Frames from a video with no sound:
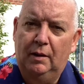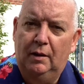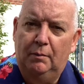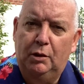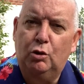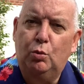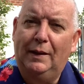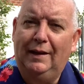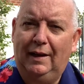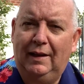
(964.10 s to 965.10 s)
Because we
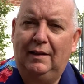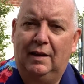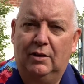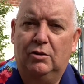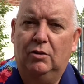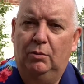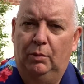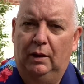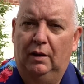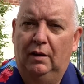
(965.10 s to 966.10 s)
need this, don't
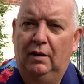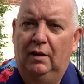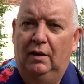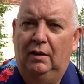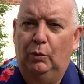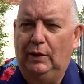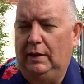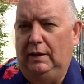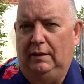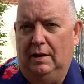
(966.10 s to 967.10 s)
we? We
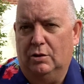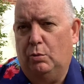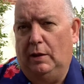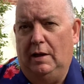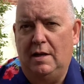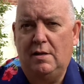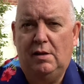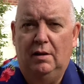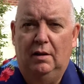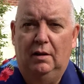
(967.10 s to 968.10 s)
need this. We need
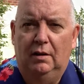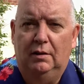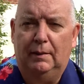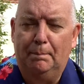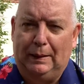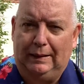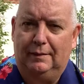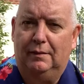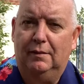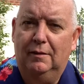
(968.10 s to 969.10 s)
some
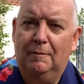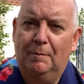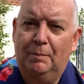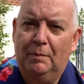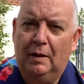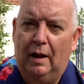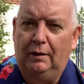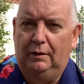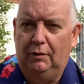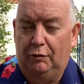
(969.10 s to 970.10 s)
peace,
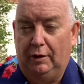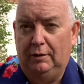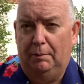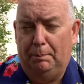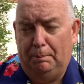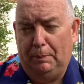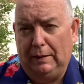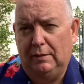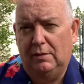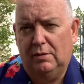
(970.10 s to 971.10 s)
and to find a
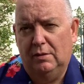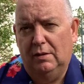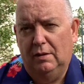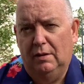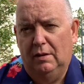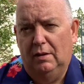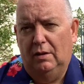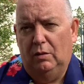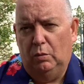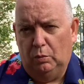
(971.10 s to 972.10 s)
peace
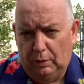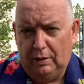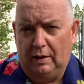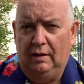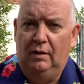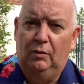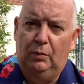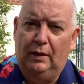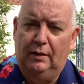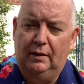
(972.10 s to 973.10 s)
within,
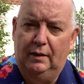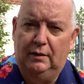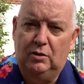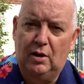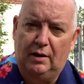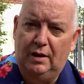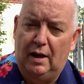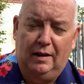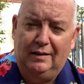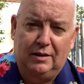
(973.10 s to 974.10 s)
whether it's,
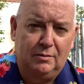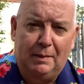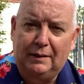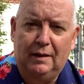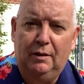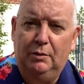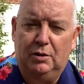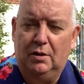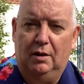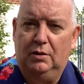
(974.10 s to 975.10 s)
and it doesn't matter how it
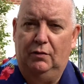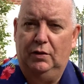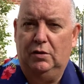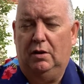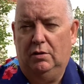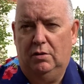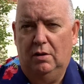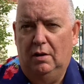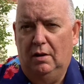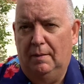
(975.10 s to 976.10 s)
starts. If it starts
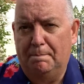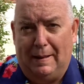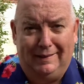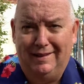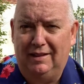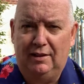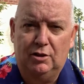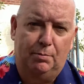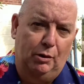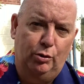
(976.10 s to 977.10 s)
mentally,
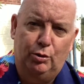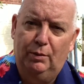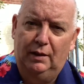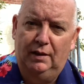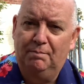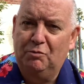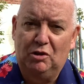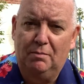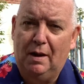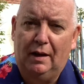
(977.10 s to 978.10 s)
spiritually,
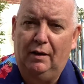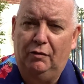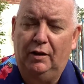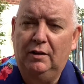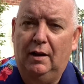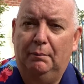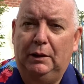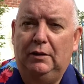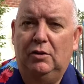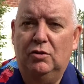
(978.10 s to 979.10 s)
doesn't matter. Find that
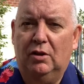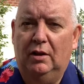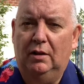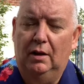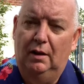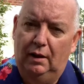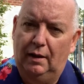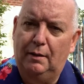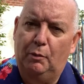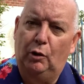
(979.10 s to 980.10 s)
peace inside. Let
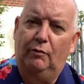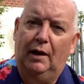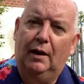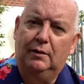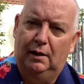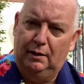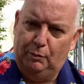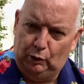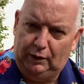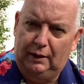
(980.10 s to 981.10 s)
your body relax, let your
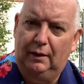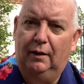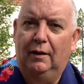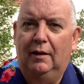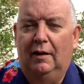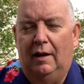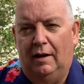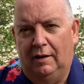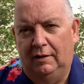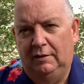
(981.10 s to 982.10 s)
body heal,
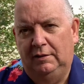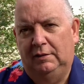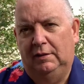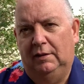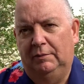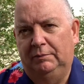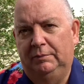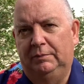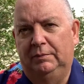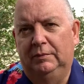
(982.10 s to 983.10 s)
and and
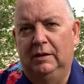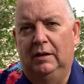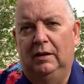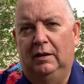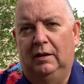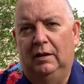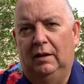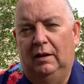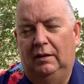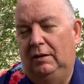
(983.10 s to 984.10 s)

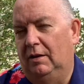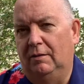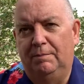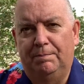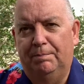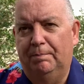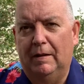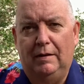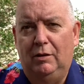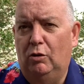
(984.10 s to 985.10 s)
it'll
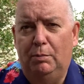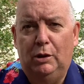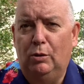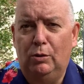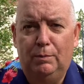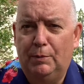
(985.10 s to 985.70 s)
all be cool.